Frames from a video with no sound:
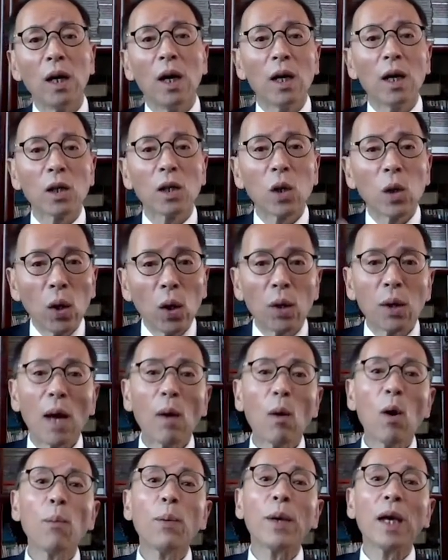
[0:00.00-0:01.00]
So
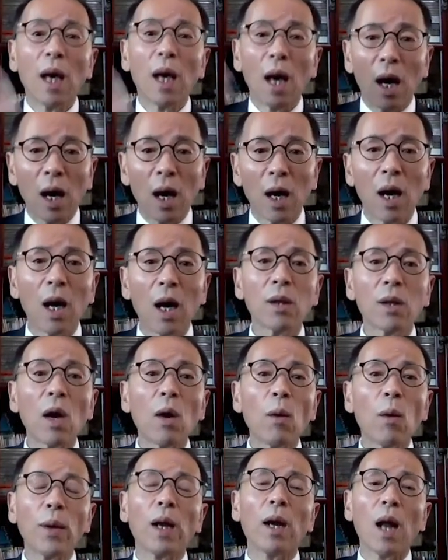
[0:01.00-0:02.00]
there will be
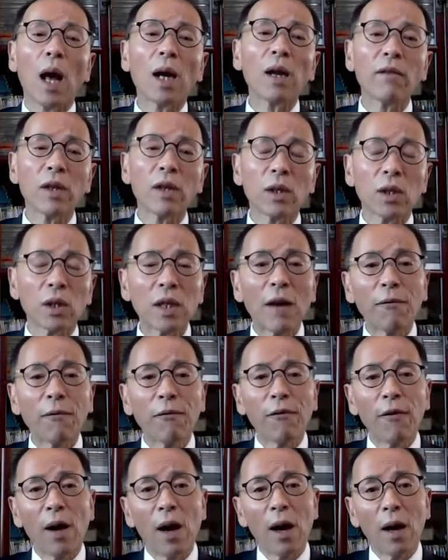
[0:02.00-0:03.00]
a lot of
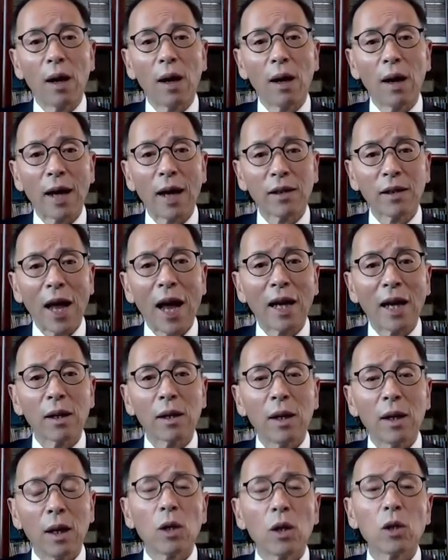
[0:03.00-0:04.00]
stuff like
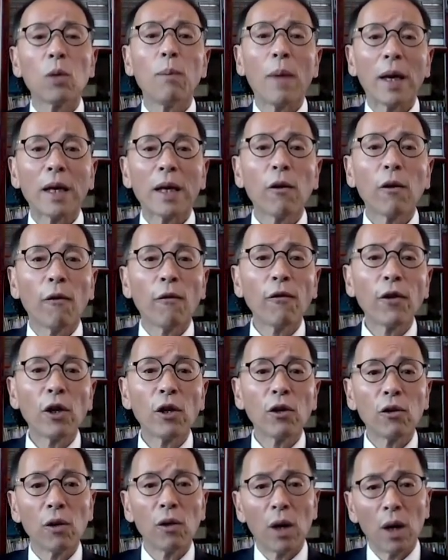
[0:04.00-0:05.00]
that to make you
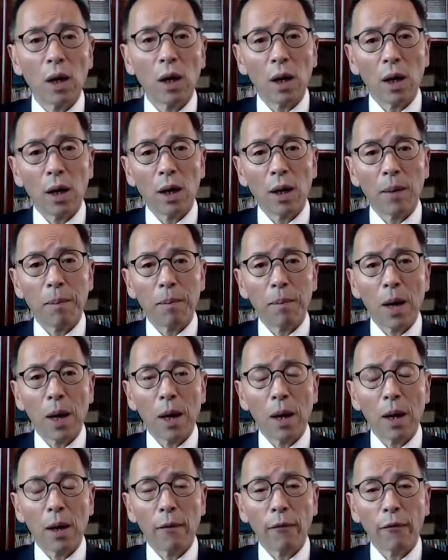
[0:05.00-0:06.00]
feel
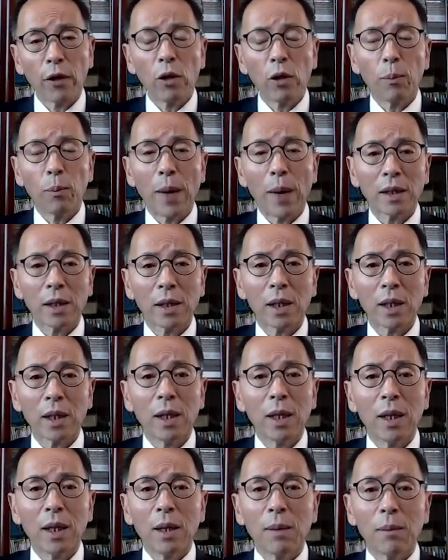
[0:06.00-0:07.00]

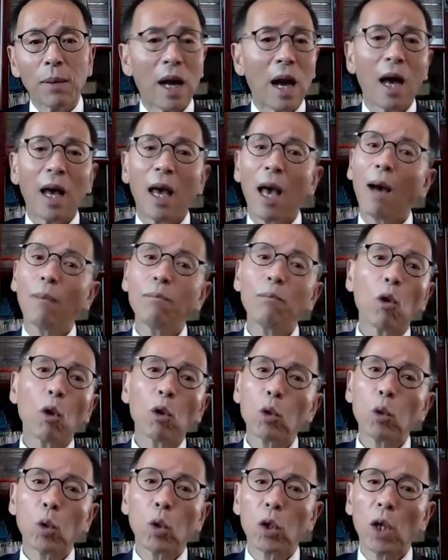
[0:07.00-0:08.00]
better. But I'm
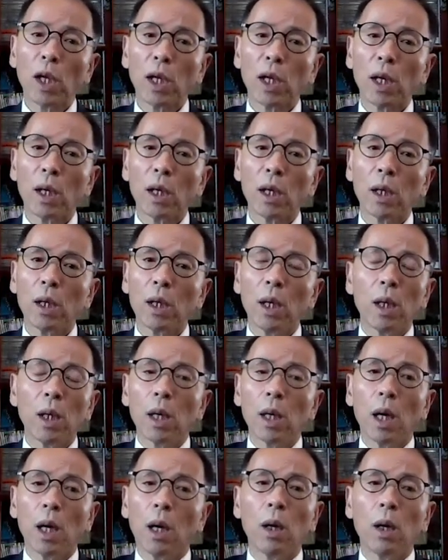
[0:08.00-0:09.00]
not sure that
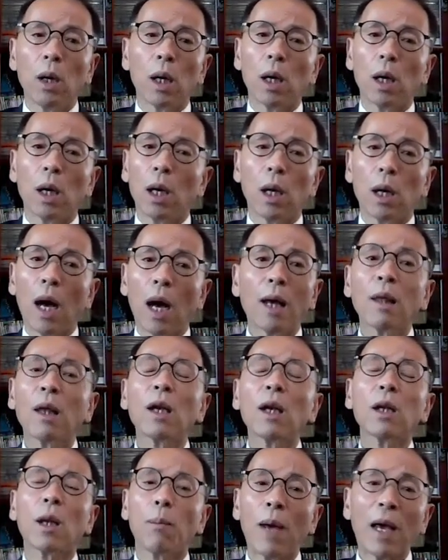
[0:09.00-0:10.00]
and I
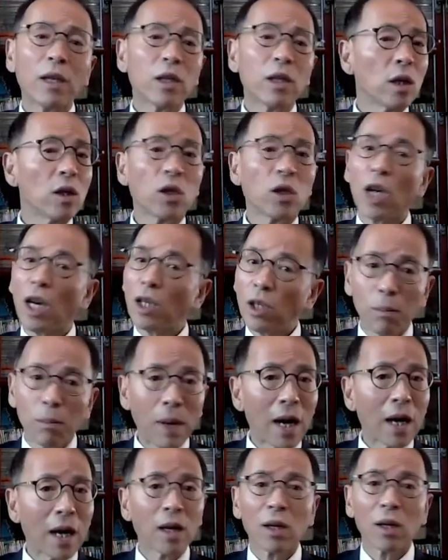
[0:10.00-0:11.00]
think that Beijing is just
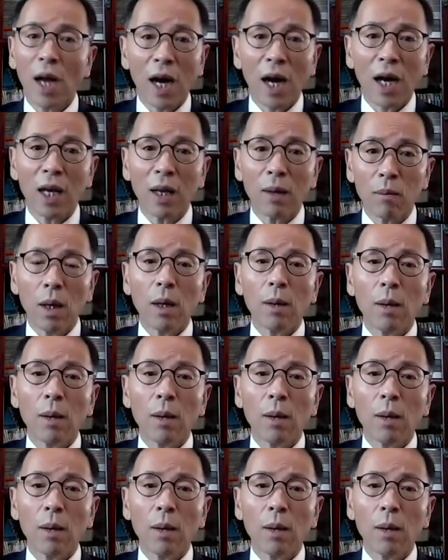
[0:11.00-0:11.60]
buying time.